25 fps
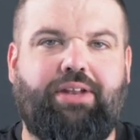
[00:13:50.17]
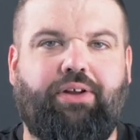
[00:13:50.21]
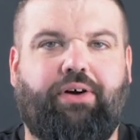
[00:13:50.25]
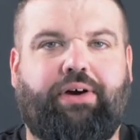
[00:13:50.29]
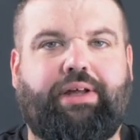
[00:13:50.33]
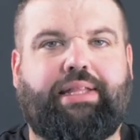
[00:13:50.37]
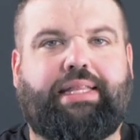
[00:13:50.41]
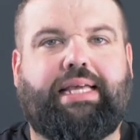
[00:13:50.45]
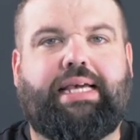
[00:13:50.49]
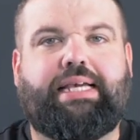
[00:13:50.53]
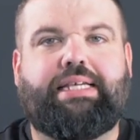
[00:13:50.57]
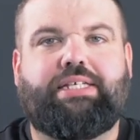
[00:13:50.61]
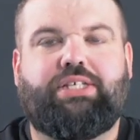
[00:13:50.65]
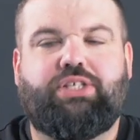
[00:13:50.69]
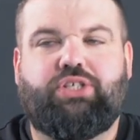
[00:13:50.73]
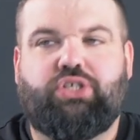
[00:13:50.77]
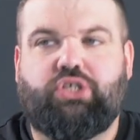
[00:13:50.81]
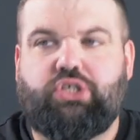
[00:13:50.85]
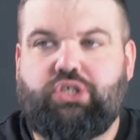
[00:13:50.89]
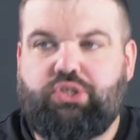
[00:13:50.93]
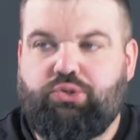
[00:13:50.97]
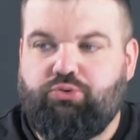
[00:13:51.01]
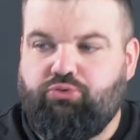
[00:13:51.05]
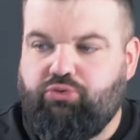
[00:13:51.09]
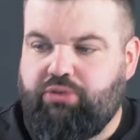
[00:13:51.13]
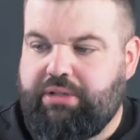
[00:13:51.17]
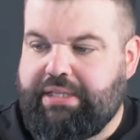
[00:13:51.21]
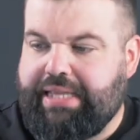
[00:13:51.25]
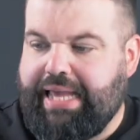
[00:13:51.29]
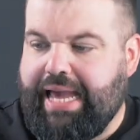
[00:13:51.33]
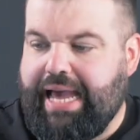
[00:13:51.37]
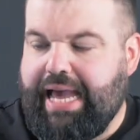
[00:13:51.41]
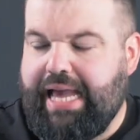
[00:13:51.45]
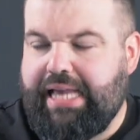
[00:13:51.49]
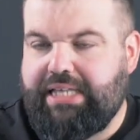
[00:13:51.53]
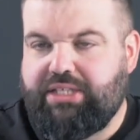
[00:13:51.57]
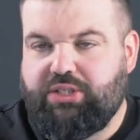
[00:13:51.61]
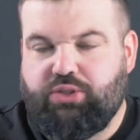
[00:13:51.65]
Nowadays, it's just
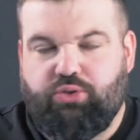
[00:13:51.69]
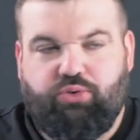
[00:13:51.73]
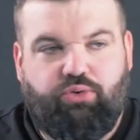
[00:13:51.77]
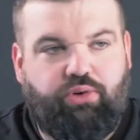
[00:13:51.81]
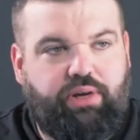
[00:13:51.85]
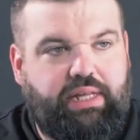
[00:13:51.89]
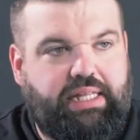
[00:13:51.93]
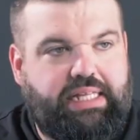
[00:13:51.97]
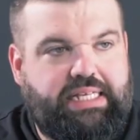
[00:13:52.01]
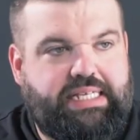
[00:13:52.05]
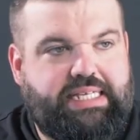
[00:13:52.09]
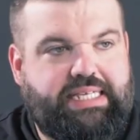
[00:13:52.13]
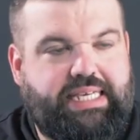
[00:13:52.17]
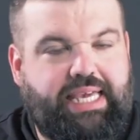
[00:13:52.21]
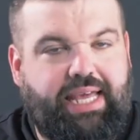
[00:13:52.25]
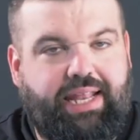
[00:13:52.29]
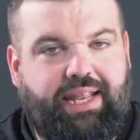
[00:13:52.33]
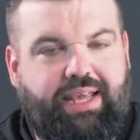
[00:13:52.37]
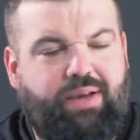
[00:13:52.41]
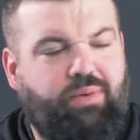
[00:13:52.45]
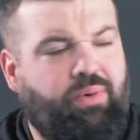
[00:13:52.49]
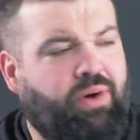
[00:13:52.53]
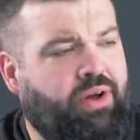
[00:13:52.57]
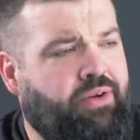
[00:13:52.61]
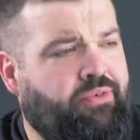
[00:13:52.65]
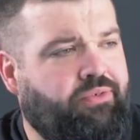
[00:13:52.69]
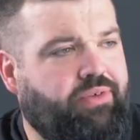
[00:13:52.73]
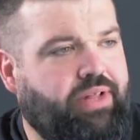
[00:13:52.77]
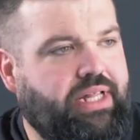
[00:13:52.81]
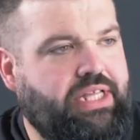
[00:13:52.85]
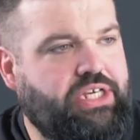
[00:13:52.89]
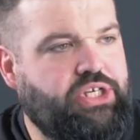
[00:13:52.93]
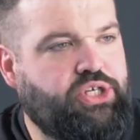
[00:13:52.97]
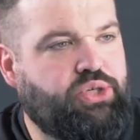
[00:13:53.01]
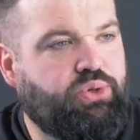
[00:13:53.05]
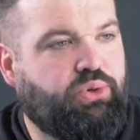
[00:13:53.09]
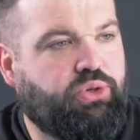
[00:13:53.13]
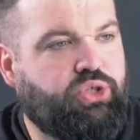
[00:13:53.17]
guys that are really skinny wearing
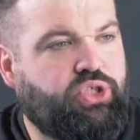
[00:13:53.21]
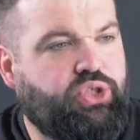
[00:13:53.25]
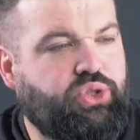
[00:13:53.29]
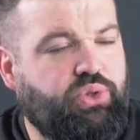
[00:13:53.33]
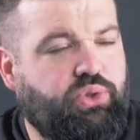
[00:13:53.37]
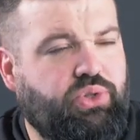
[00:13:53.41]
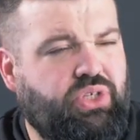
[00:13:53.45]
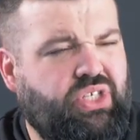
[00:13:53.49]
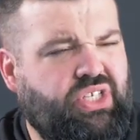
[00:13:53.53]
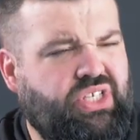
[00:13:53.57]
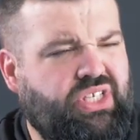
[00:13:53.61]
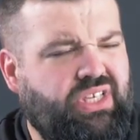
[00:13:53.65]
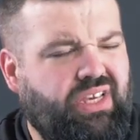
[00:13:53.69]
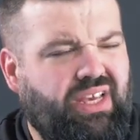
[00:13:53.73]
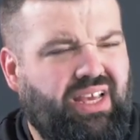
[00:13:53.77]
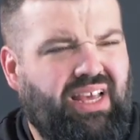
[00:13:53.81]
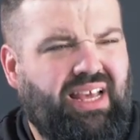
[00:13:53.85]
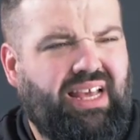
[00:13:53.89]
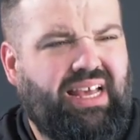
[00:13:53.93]
really short shorts